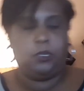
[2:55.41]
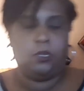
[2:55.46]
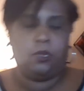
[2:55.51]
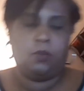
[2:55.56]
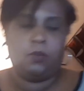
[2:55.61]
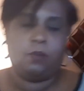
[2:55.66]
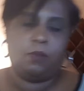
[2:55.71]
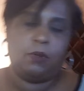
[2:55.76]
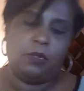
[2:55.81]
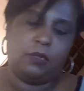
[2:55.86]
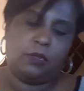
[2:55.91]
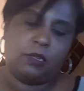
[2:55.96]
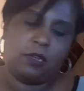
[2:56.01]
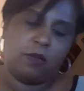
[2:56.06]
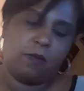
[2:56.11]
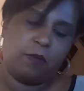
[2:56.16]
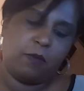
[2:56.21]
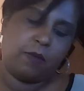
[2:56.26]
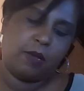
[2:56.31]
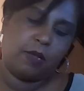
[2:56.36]
Please tell
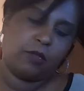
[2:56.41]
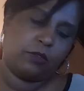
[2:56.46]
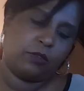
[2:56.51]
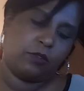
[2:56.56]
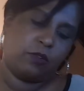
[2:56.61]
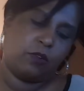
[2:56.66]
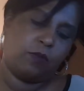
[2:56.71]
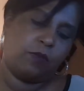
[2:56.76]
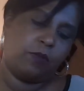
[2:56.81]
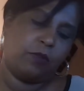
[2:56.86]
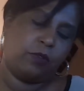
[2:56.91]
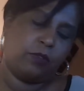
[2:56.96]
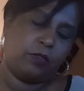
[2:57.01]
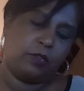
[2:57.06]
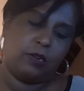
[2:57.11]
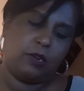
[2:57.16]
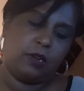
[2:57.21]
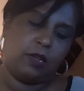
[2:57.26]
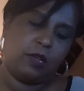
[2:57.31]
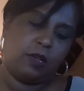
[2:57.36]
me about Scorpios
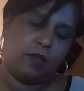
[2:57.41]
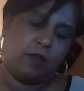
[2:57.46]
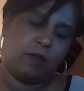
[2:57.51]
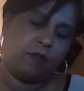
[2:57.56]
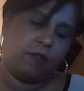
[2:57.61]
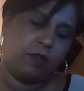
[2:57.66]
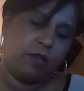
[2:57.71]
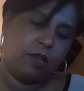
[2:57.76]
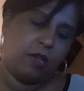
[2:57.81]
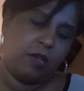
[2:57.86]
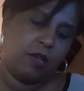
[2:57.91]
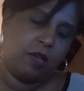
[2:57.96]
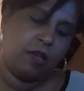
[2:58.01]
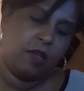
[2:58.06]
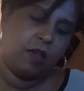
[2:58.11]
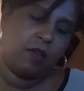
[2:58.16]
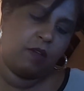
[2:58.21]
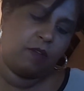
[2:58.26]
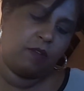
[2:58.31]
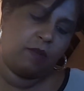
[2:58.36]
in love
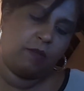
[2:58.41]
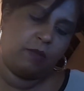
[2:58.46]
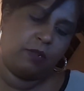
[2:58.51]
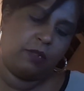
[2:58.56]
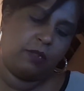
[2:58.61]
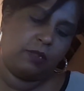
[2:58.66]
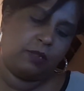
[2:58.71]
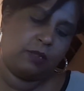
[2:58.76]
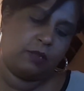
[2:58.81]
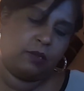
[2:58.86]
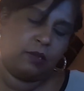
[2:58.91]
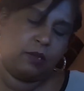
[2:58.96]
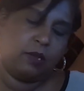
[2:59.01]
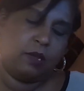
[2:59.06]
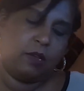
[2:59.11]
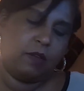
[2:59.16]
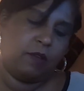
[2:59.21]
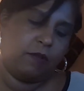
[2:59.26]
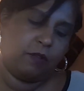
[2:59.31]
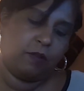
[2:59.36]
from this
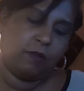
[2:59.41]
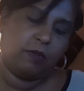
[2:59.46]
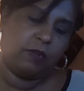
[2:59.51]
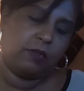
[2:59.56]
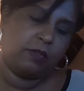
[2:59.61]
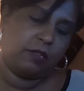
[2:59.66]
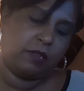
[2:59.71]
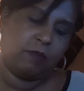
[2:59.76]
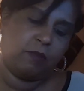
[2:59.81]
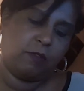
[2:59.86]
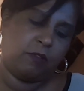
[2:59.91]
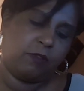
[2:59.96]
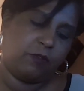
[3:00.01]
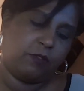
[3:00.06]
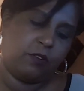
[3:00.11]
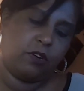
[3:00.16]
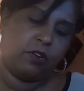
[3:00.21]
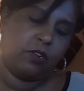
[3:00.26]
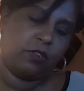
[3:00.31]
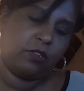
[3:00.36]
from December
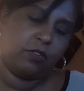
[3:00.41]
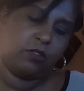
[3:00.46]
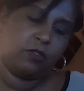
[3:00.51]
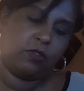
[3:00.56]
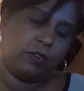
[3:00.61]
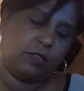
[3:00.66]
1st to the